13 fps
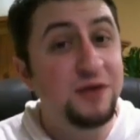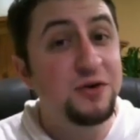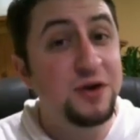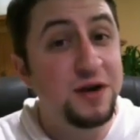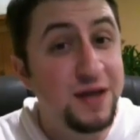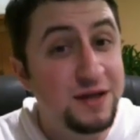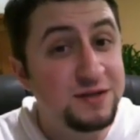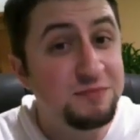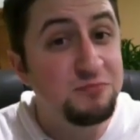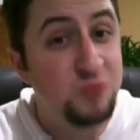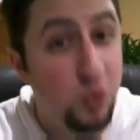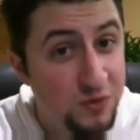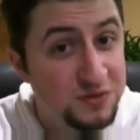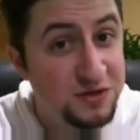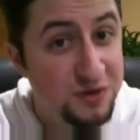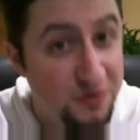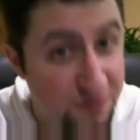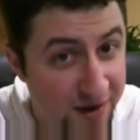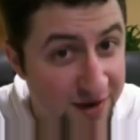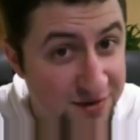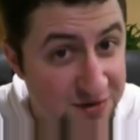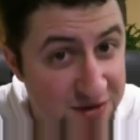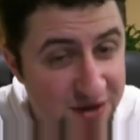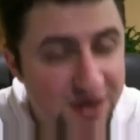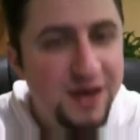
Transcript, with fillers: you're going to get some thorns in your face.